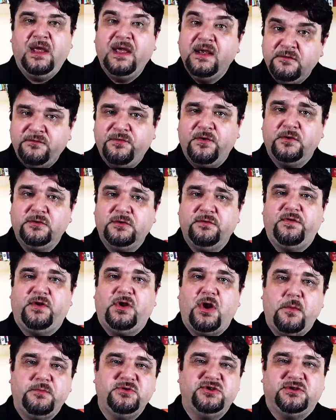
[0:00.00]
In front of
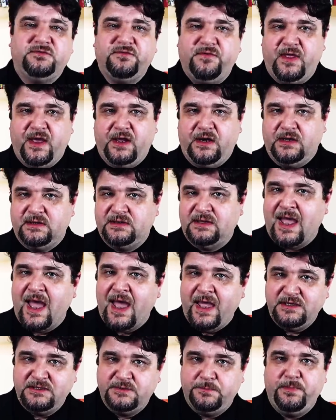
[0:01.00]
an object flying at a
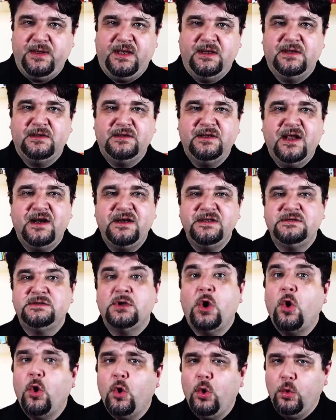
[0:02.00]
high speed, there is
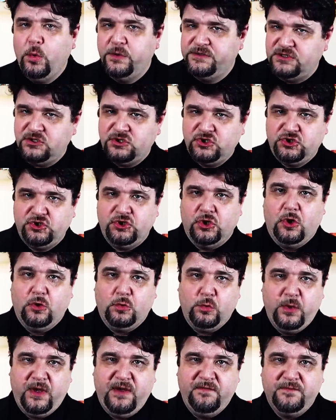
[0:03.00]
always a
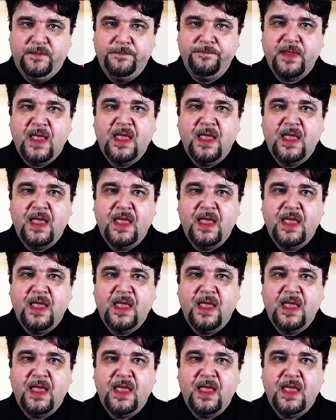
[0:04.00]
shockwave.